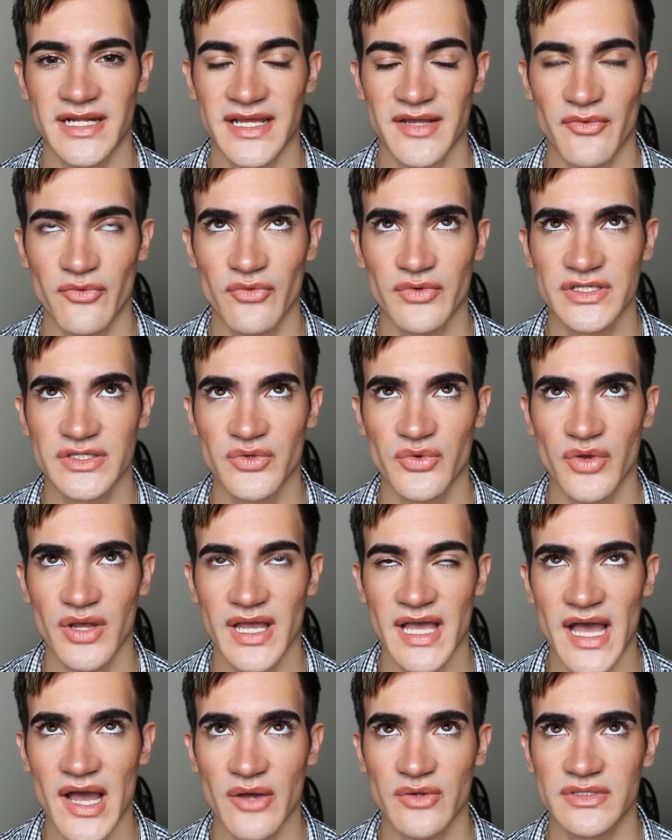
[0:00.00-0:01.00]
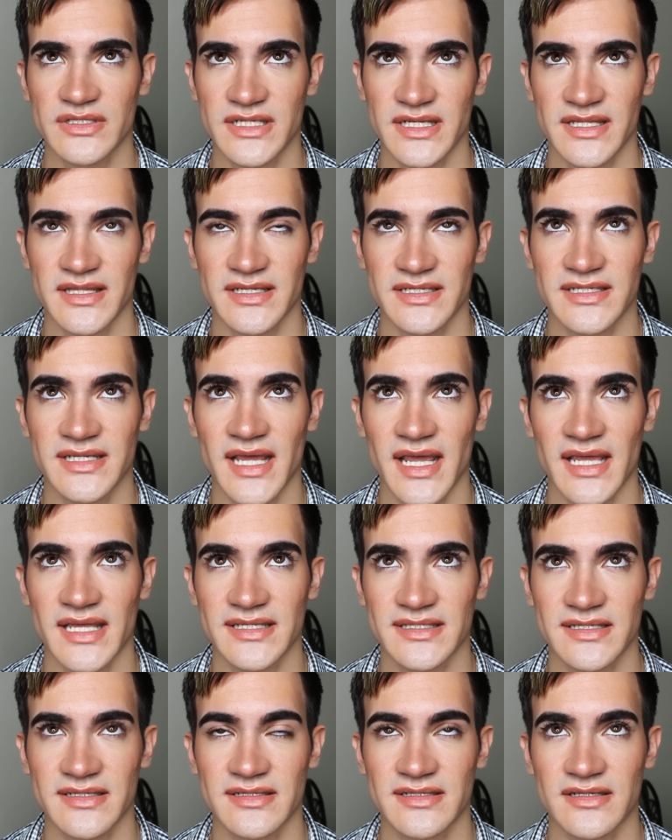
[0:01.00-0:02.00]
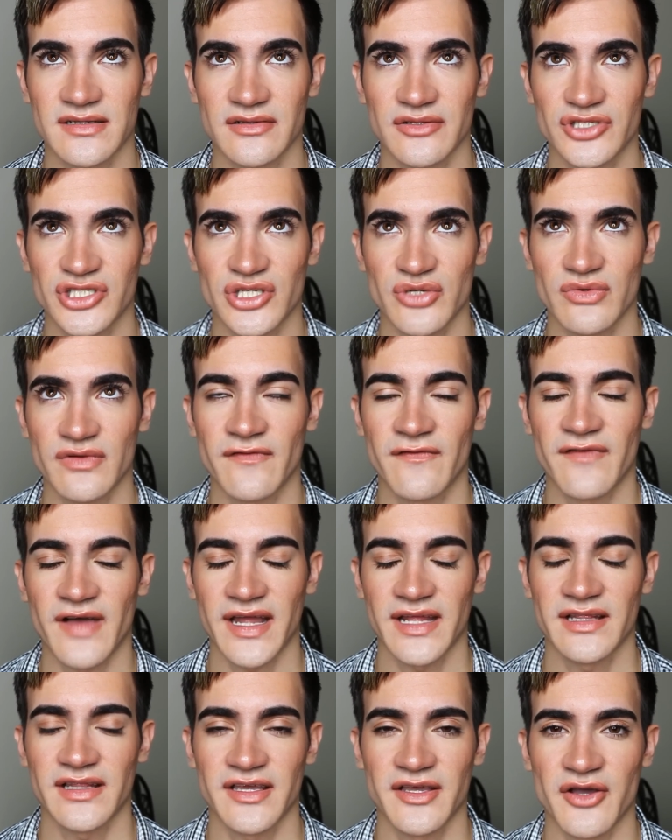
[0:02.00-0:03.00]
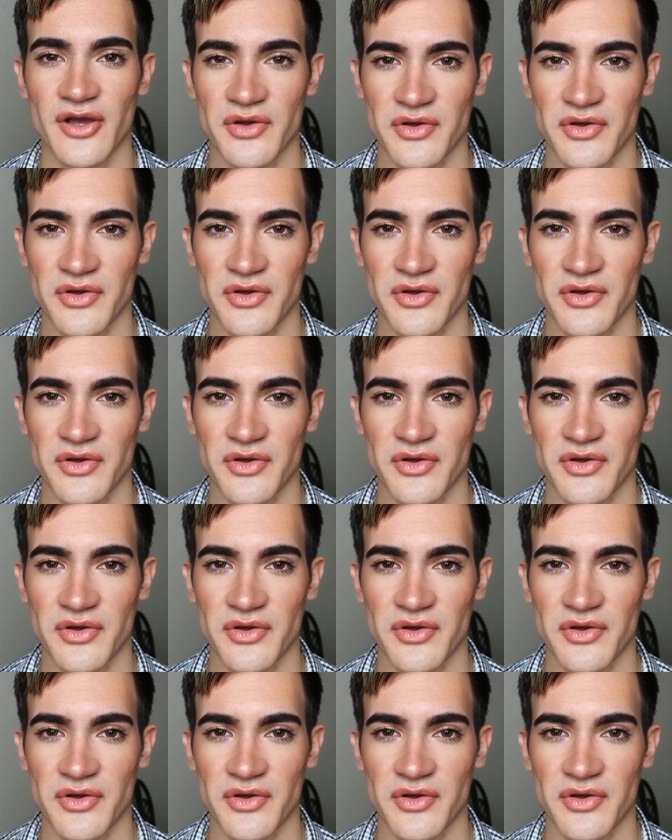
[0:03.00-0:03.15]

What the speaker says: and I was counting the days until she would finally